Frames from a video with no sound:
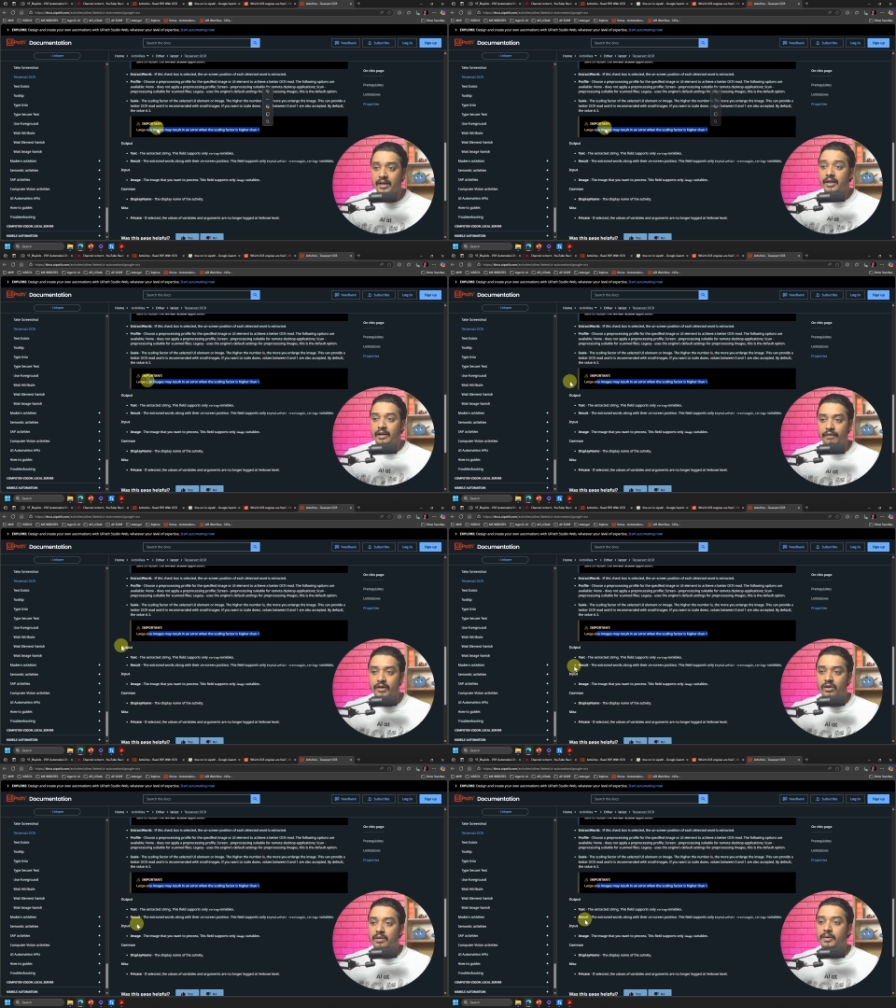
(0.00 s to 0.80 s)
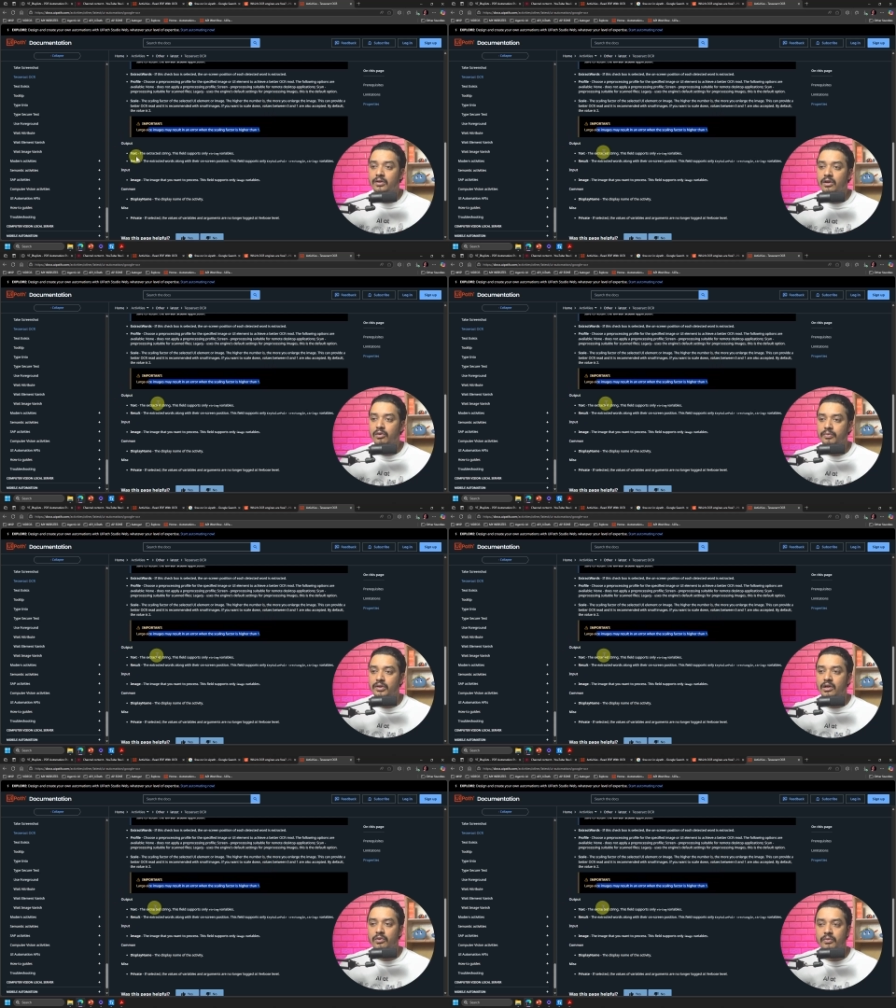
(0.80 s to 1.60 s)
If I talk about the
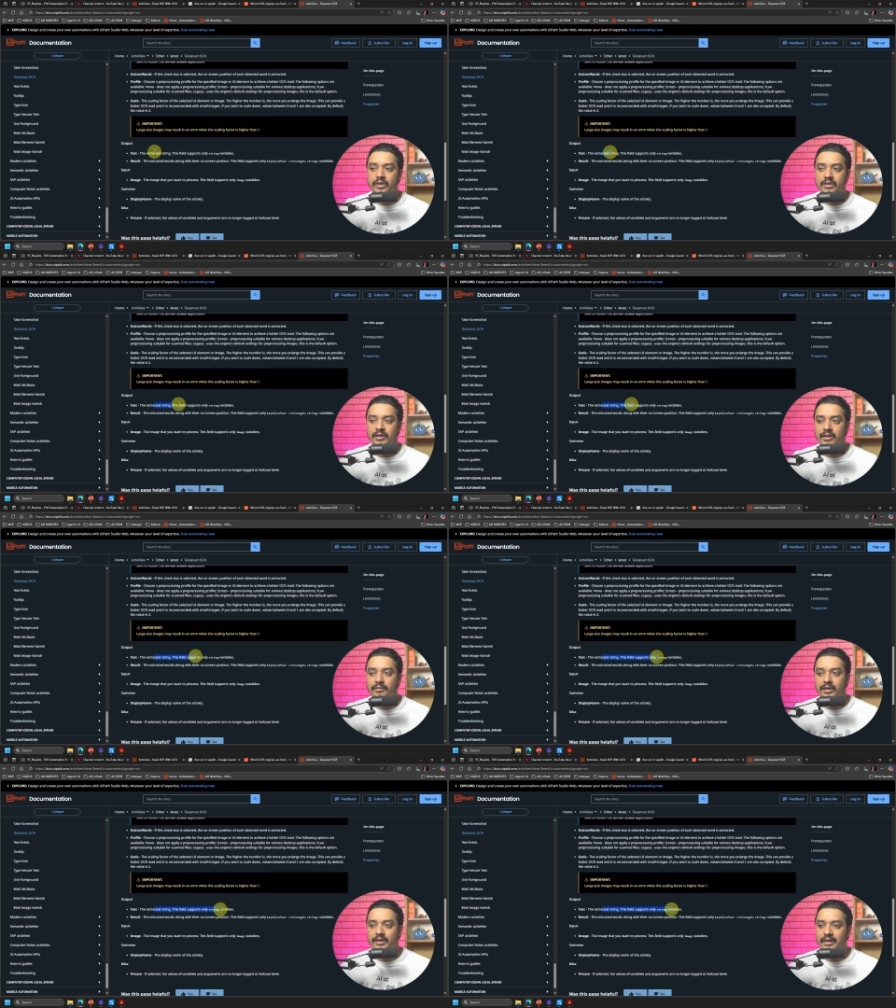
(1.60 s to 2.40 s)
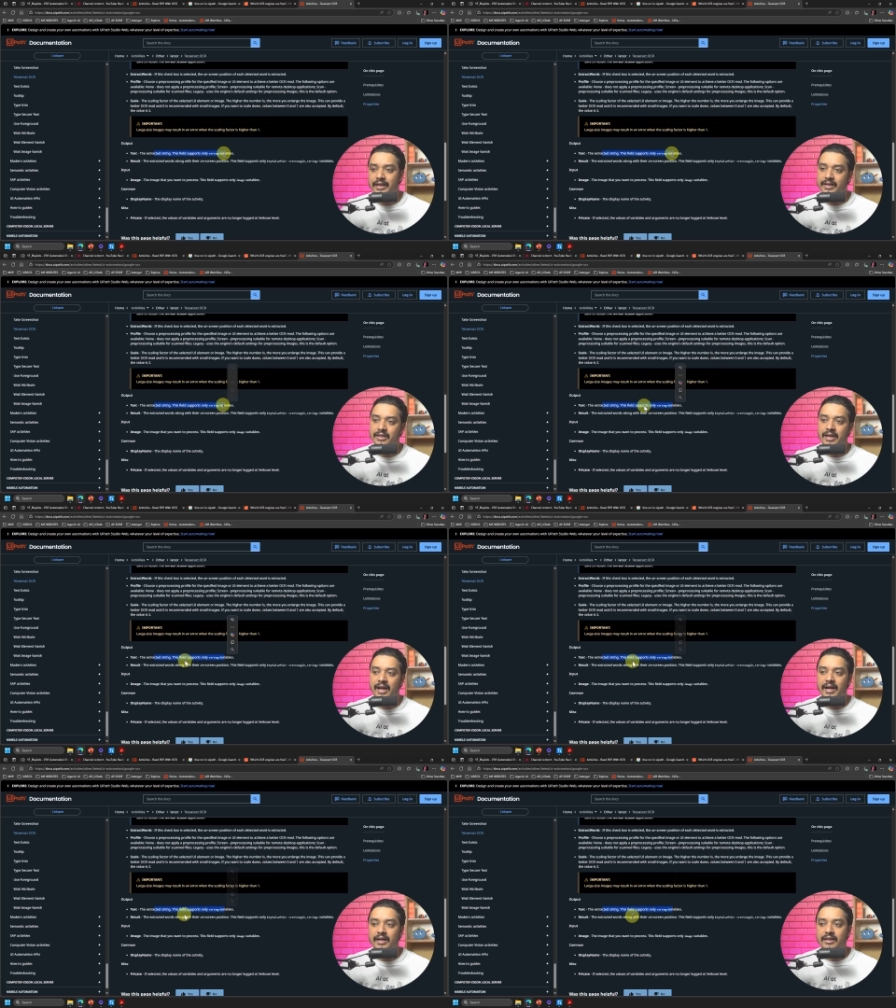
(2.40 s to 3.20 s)
output is nothing but the text
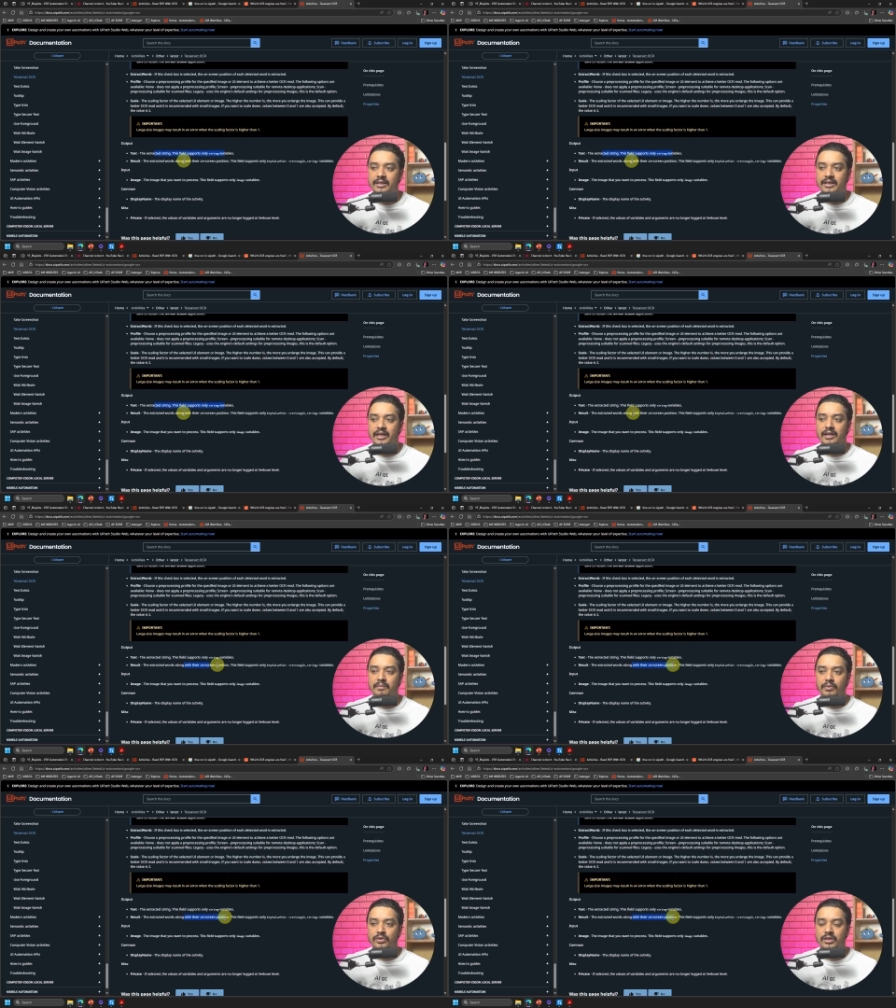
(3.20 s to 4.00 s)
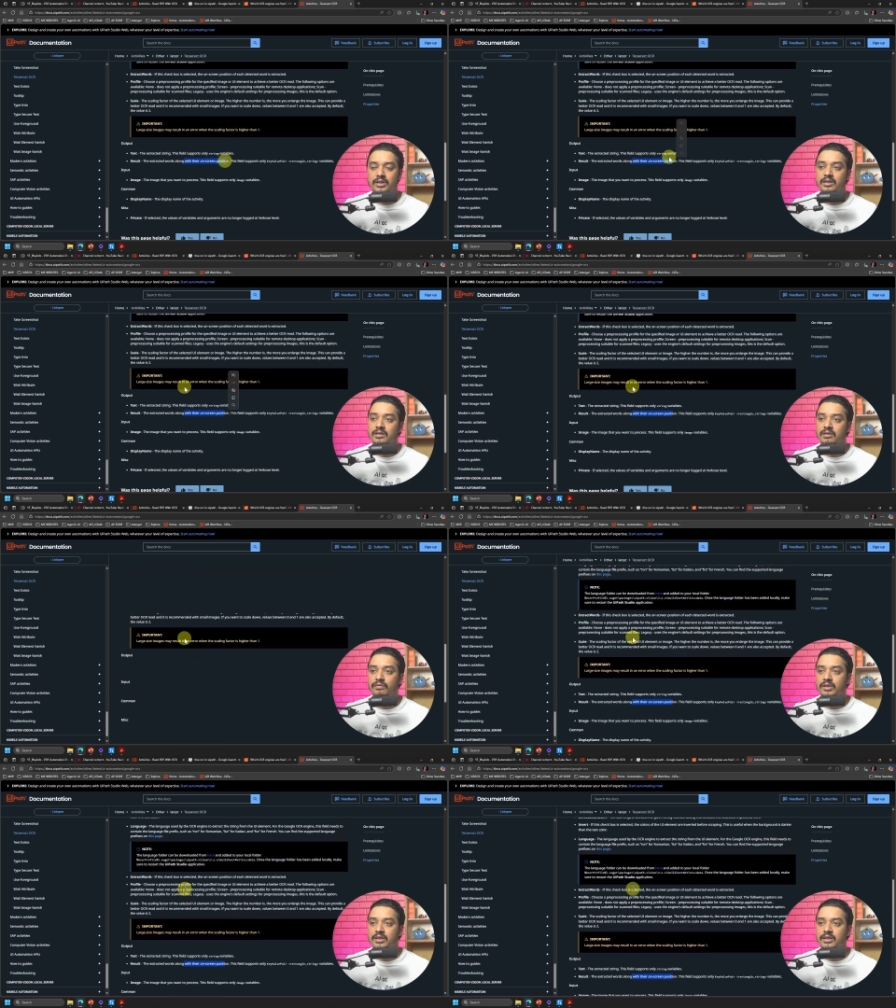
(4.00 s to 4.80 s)
and the screen positions
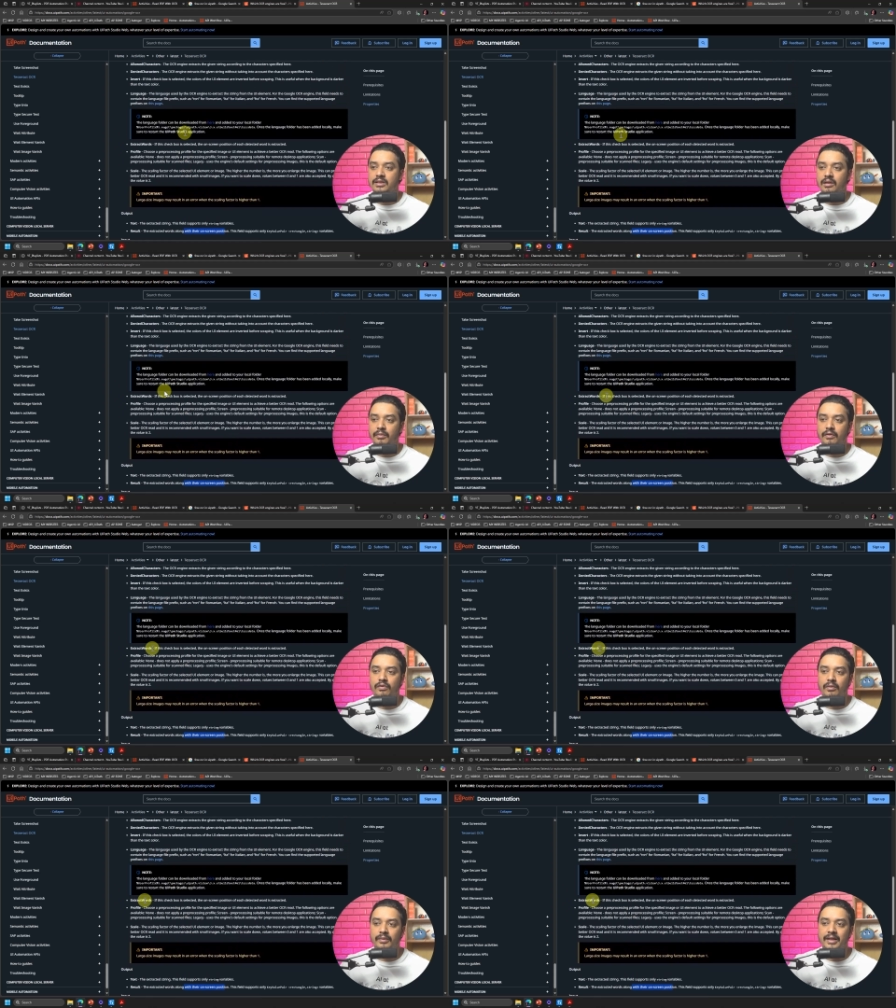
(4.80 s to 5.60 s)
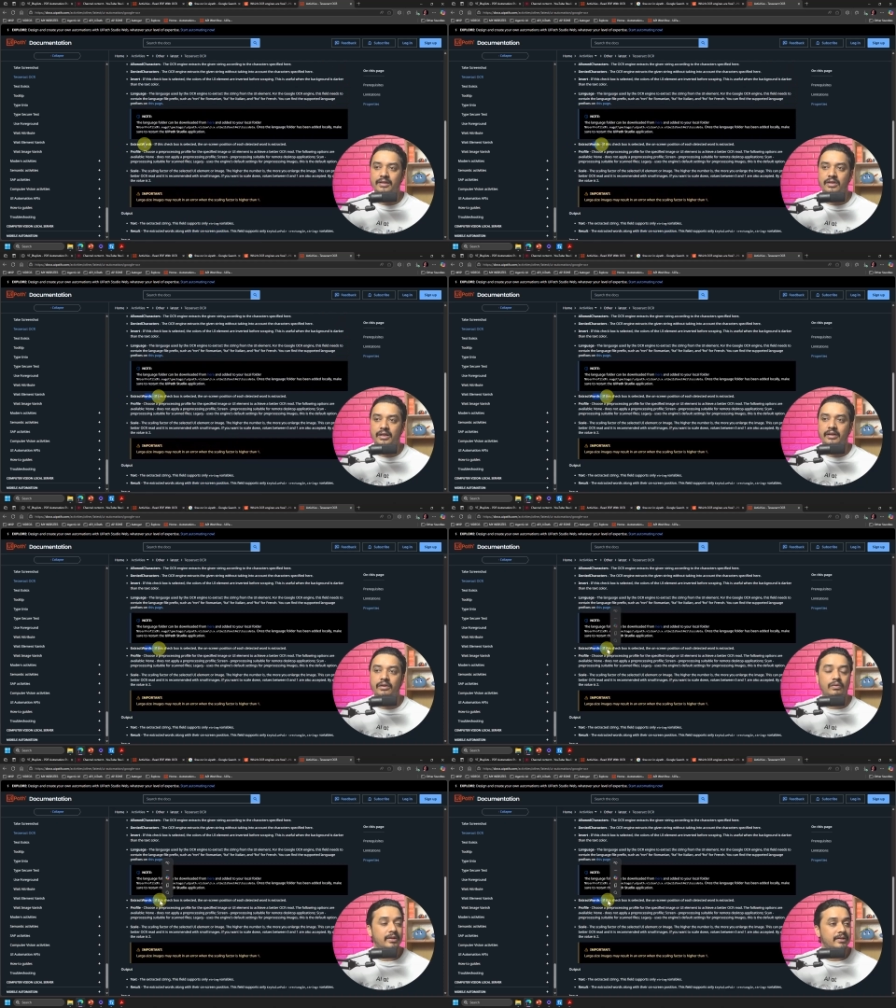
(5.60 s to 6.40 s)
which is coming from the
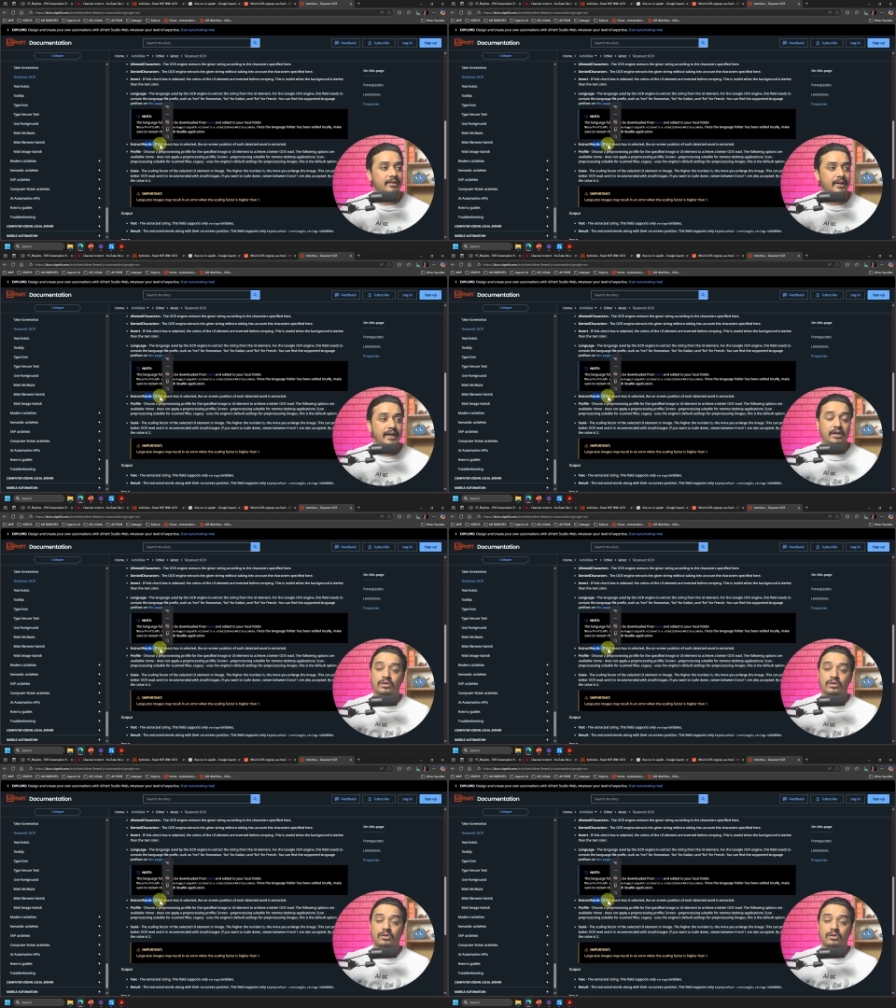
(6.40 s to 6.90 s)
extracted words, right?